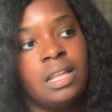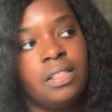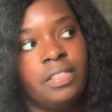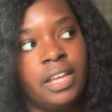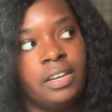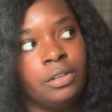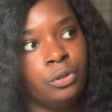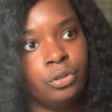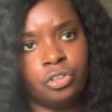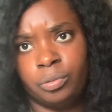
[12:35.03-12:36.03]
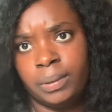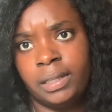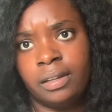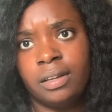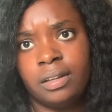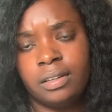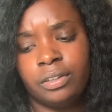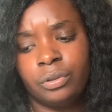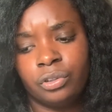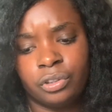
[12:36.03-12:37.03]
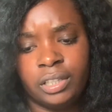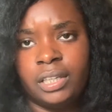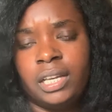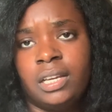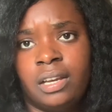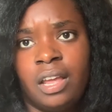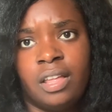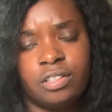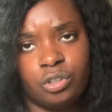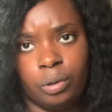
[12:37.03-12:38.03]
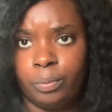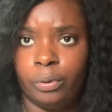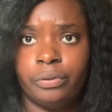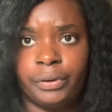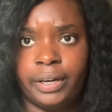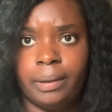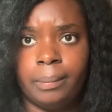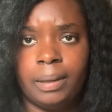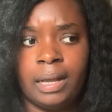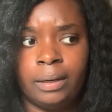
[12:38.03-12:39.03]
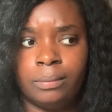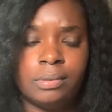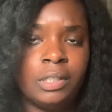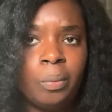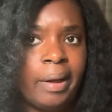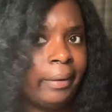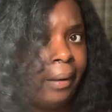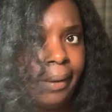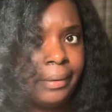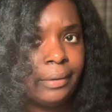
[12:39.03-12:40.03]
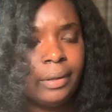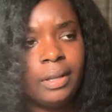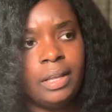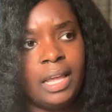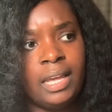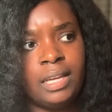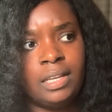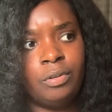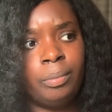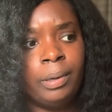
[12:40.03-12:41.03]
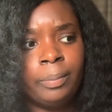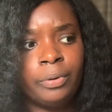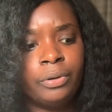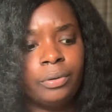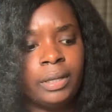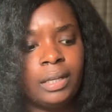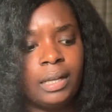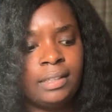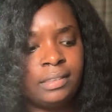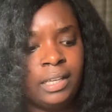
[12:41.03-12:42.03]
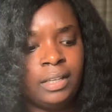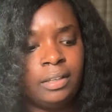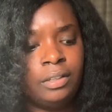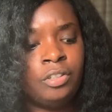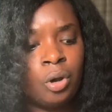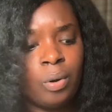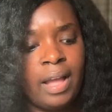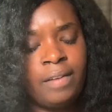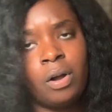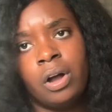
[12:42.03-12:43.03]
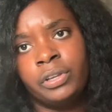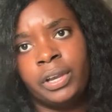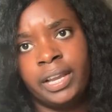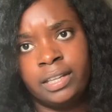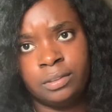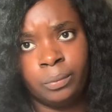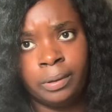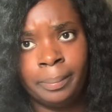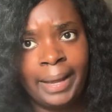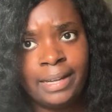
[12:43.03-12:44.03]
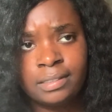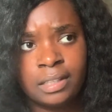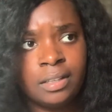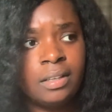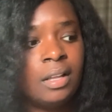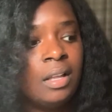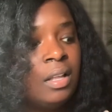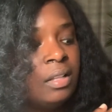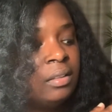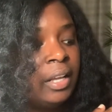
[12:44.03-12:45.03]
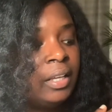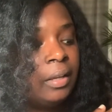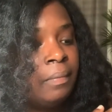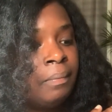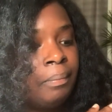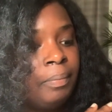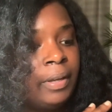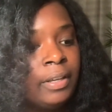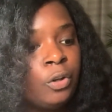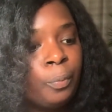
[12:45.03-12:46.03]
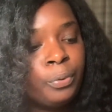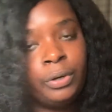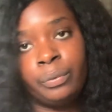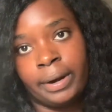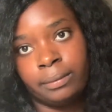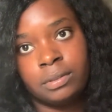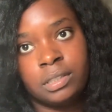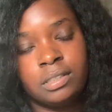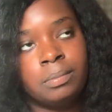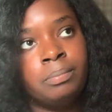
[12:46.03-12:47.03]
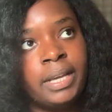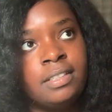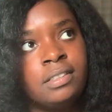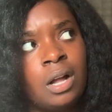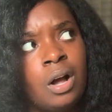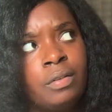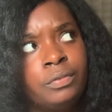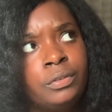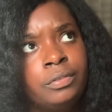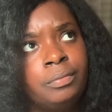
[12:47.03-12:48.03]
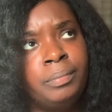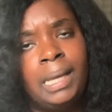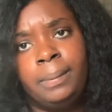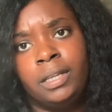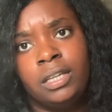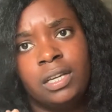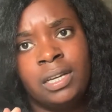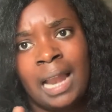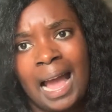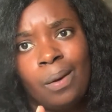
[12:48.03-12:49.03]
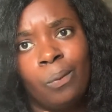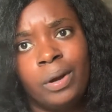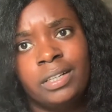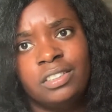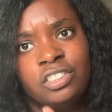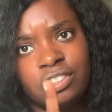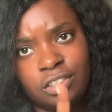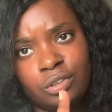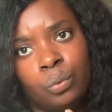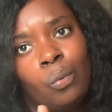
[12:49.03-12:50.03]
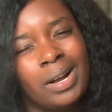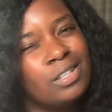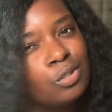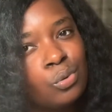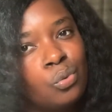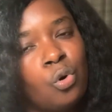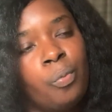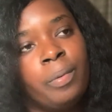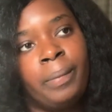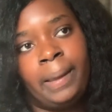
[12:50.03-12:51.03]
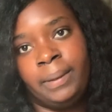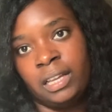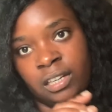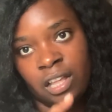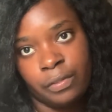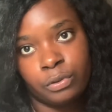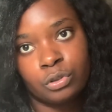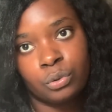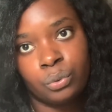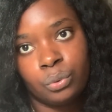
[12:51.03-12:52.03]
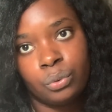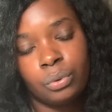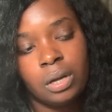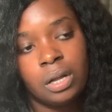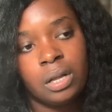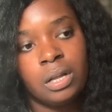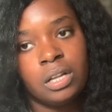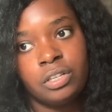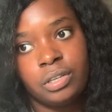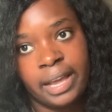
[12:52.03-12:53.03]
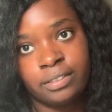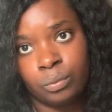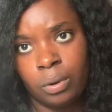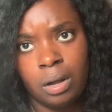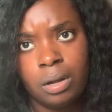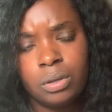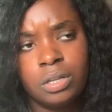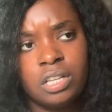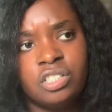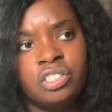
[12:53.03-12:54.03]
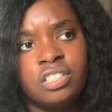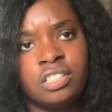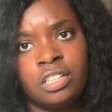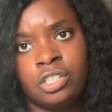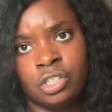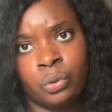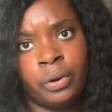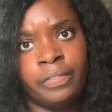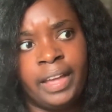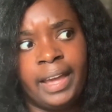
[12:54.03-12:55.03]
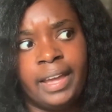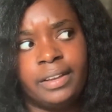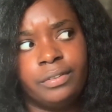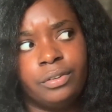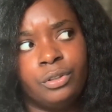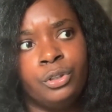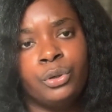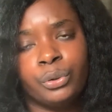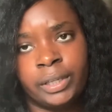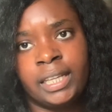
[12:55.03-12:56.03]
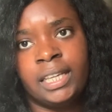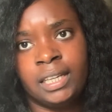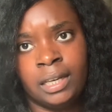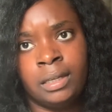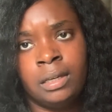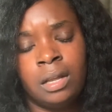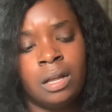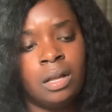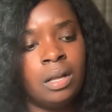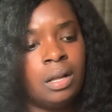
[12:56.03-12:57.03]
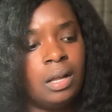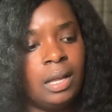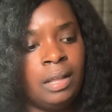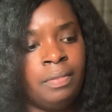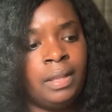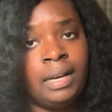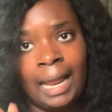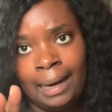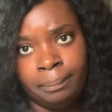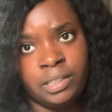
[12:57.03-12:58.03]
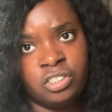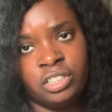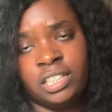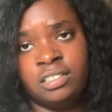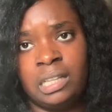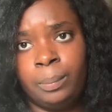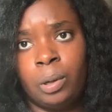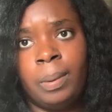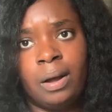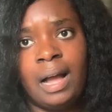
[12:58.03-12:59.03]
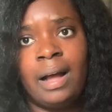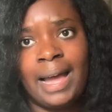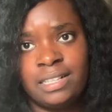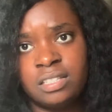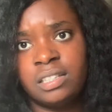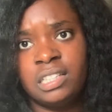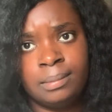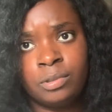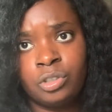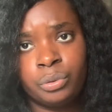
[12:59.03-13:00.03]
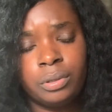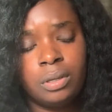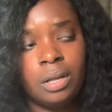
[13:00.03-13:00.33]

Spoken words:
Then you should be good. You should get in to a program. I don't see why not. And remember, like I said, don't have all your eggs in one basket. Like, pick your prerequisites based off of maybe not just as one school, but maybe another school as well, just to ensure that you're going to get in. And I mentioned the example about how I took chemistry